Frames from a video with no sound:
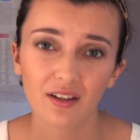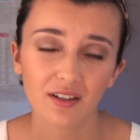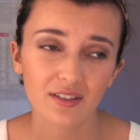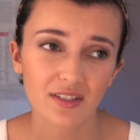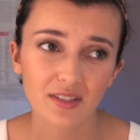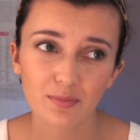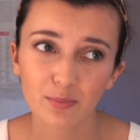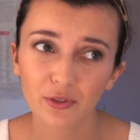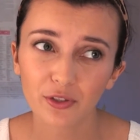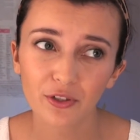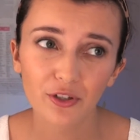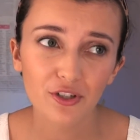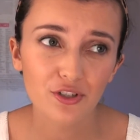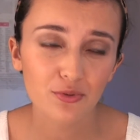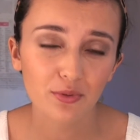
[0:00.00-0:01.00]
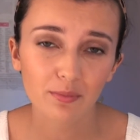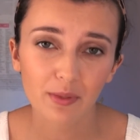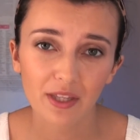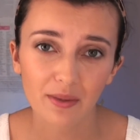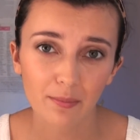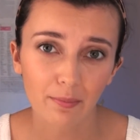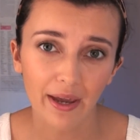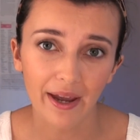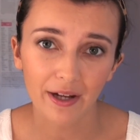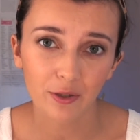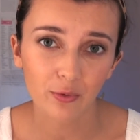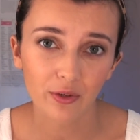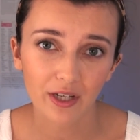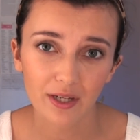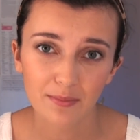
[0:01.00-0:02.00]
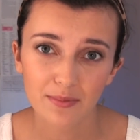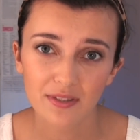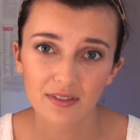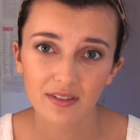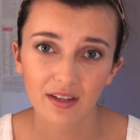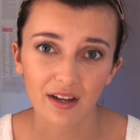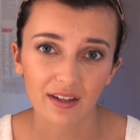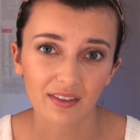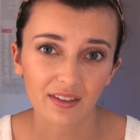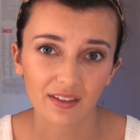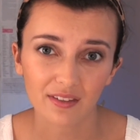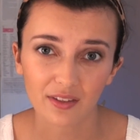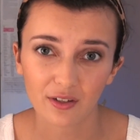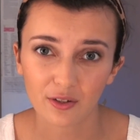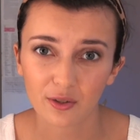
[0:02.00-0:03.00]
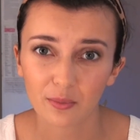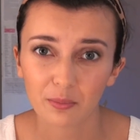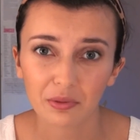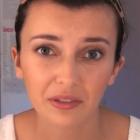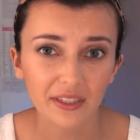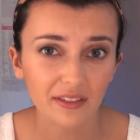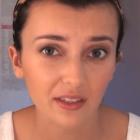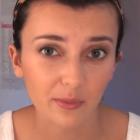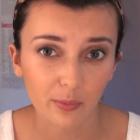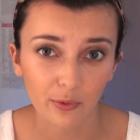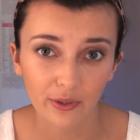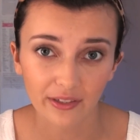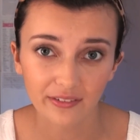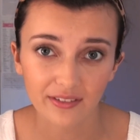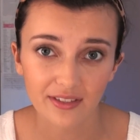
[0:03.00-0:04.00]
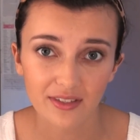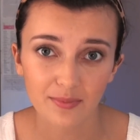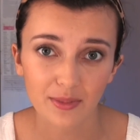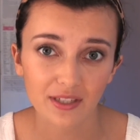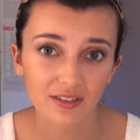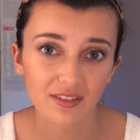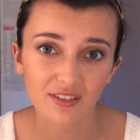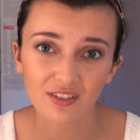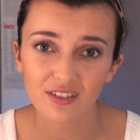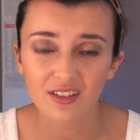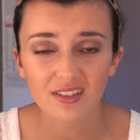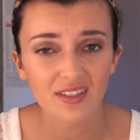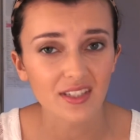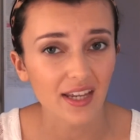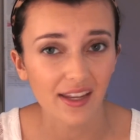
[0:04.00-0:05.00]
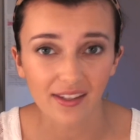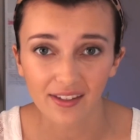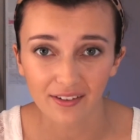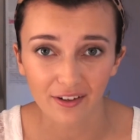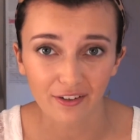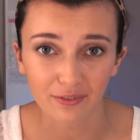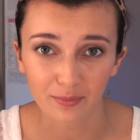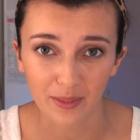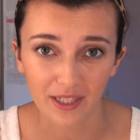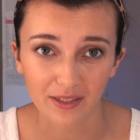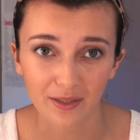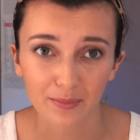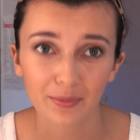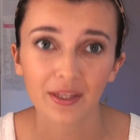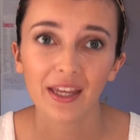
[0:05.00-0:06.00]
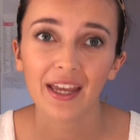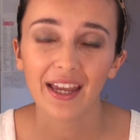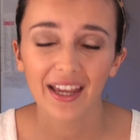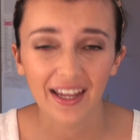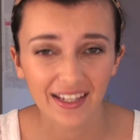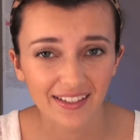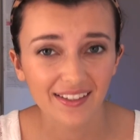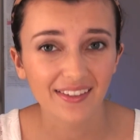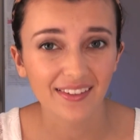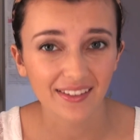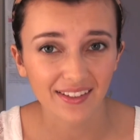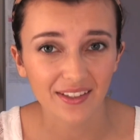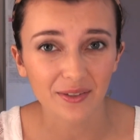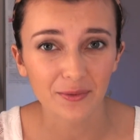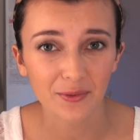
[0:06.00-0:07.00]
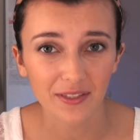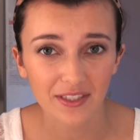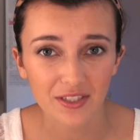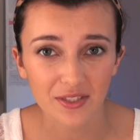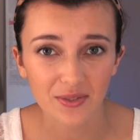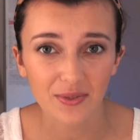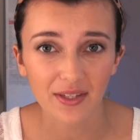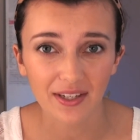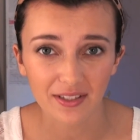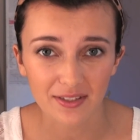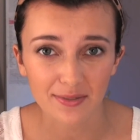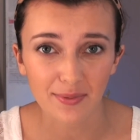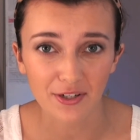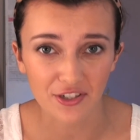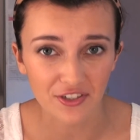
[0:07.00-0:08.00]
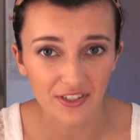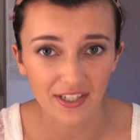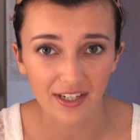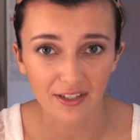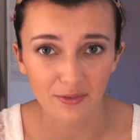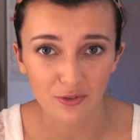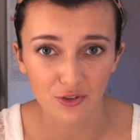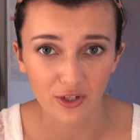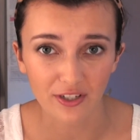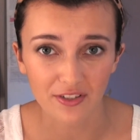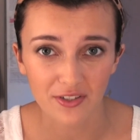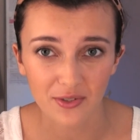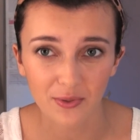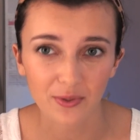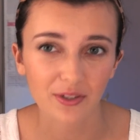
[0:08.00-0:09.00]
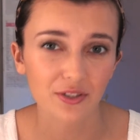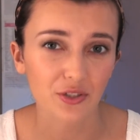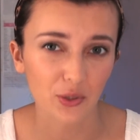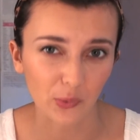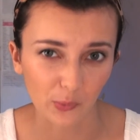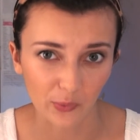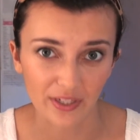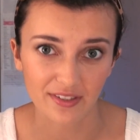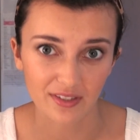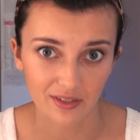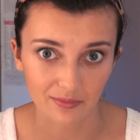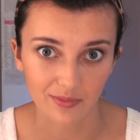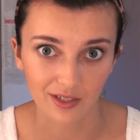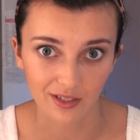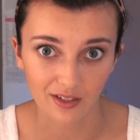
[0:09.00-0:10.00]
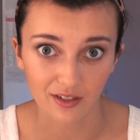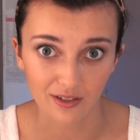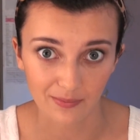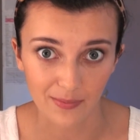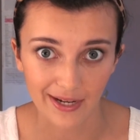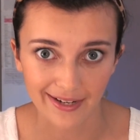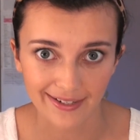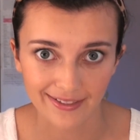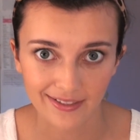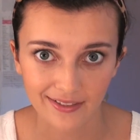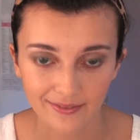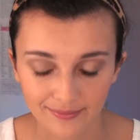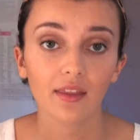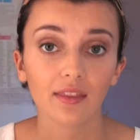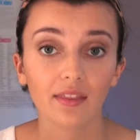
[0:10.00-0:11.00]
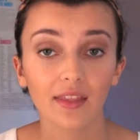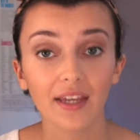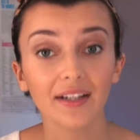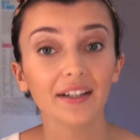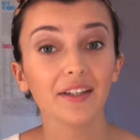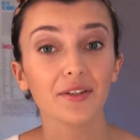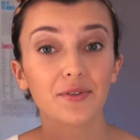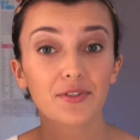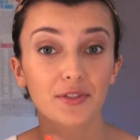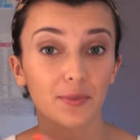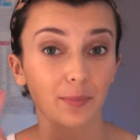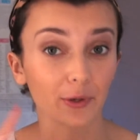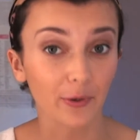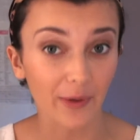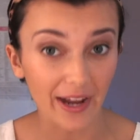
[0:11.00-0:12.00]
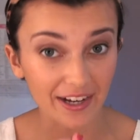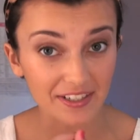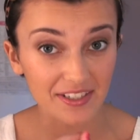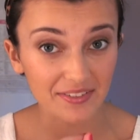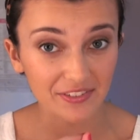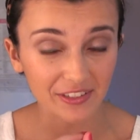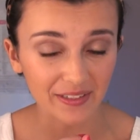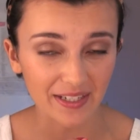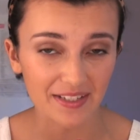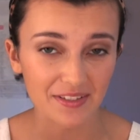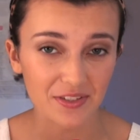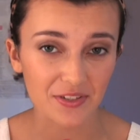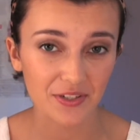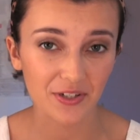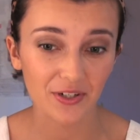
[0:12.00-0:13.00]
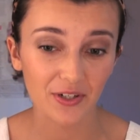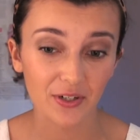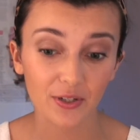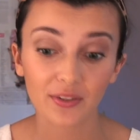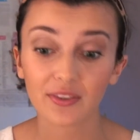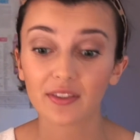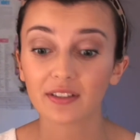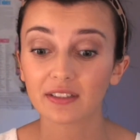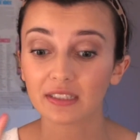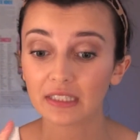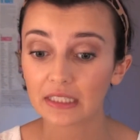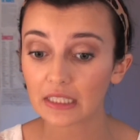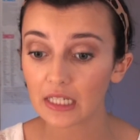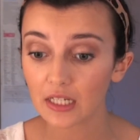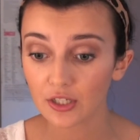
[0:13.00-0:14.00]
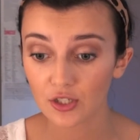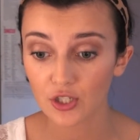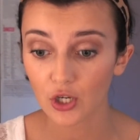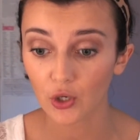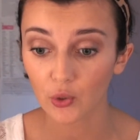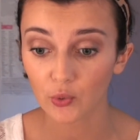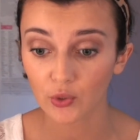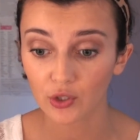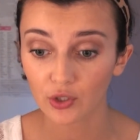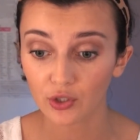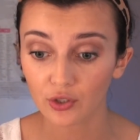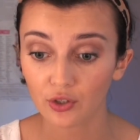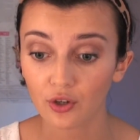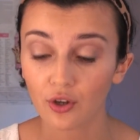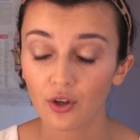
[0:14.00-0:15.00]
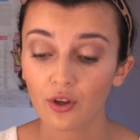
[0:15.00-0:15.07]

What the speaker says: a splurge would be the MAC wipes. I think they're completely pointless because they're just taking off makeup. Anything can really do that, especially at a drugstore. Don't waste the money on MAC. Then I use the Proactiv Cleanser, the Clinique Toner,